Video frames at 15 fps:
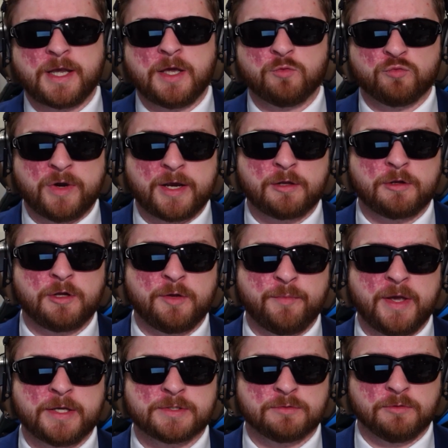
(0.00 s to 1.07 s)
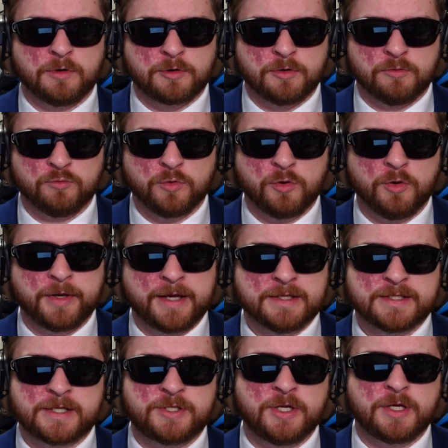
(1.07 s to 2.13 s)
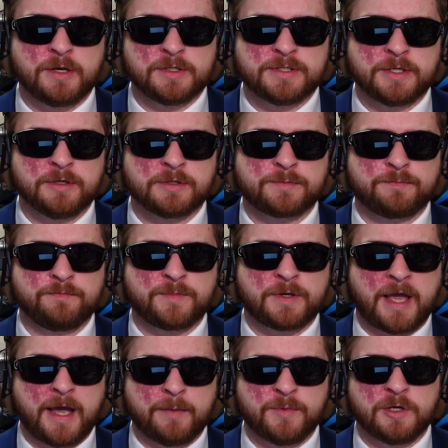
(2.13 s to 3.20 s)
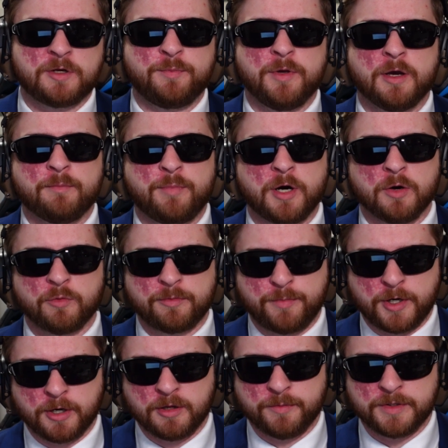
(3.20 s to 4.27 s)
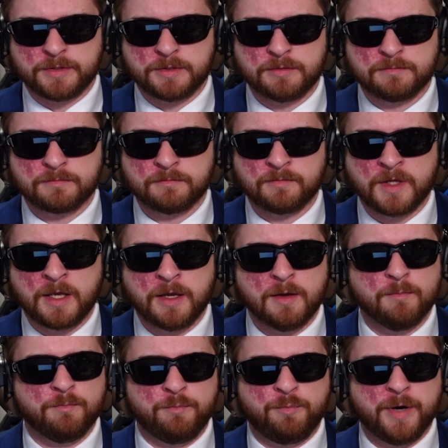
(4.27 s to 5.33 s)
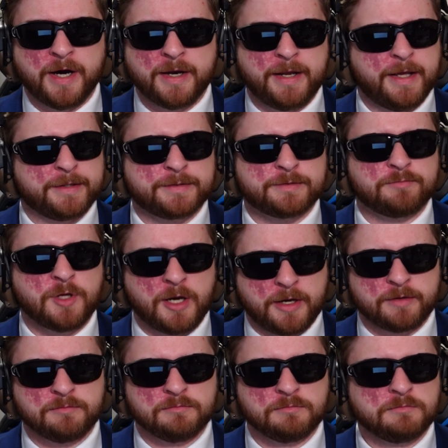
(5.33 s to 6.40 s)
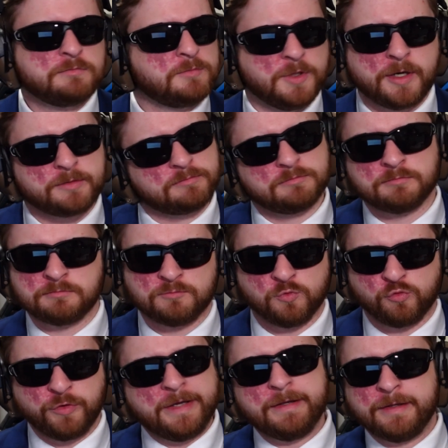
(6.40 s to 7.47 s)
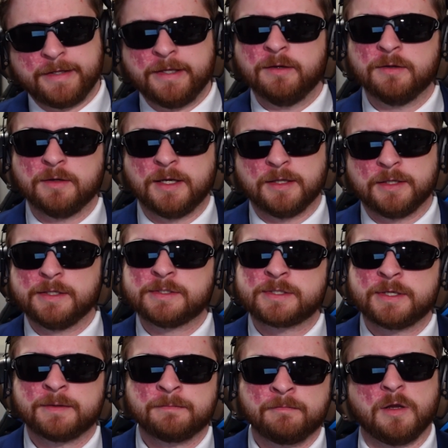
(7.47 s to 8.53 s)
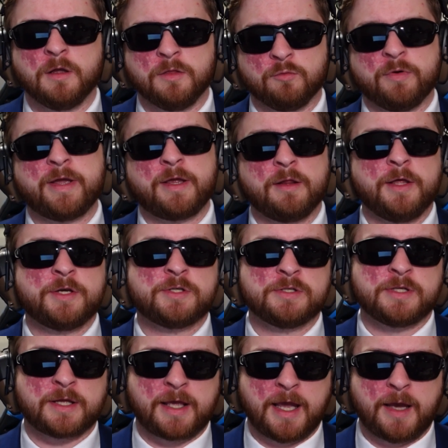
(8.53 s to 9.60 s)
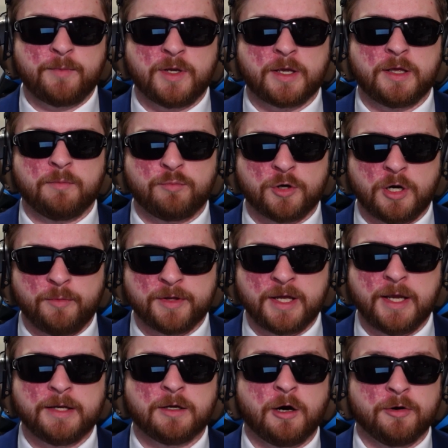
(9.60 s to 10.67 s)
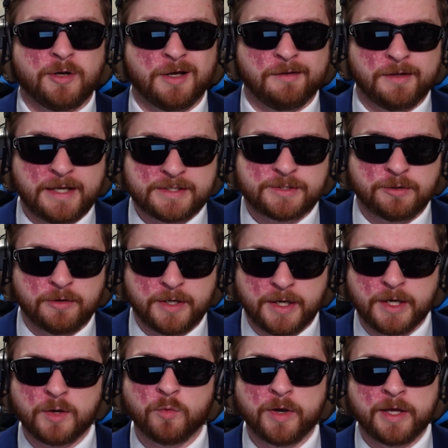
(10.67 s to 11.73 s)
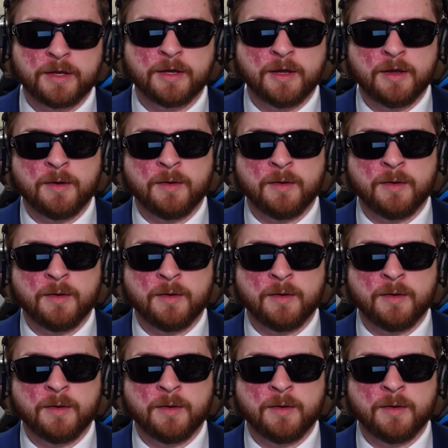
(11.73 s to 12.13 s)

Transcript: Kane regularly makes throughout her ruling is that she considers Cabinet to be on par with Parliament. But it's not. Not really, at least. The regulations that Cabinet can promulgate are not lesser in any way,